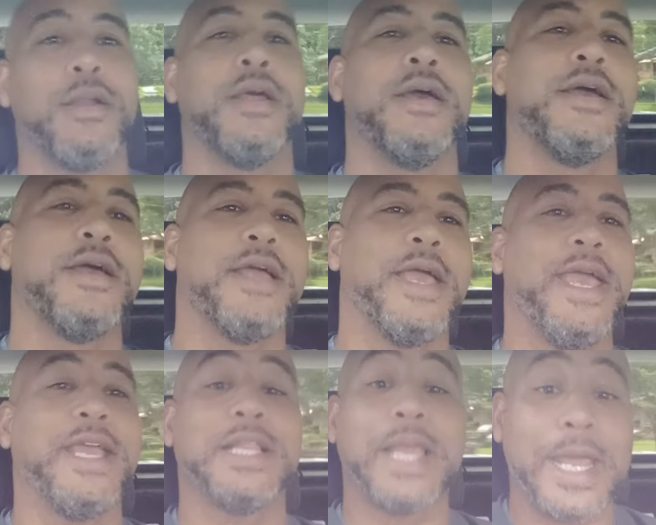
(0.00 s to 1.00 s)

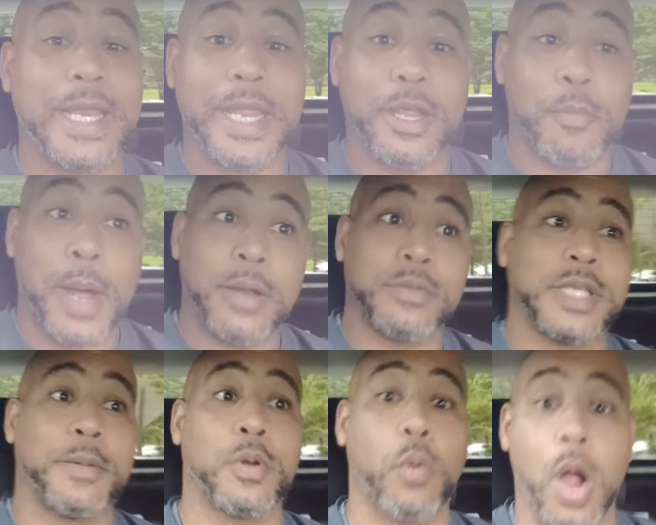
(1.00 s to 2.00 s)
And glad that everybody was
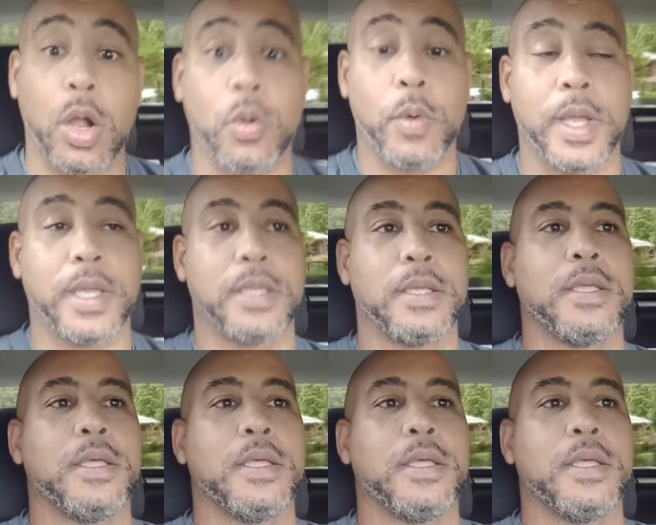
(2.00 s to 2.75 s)
able to walk away.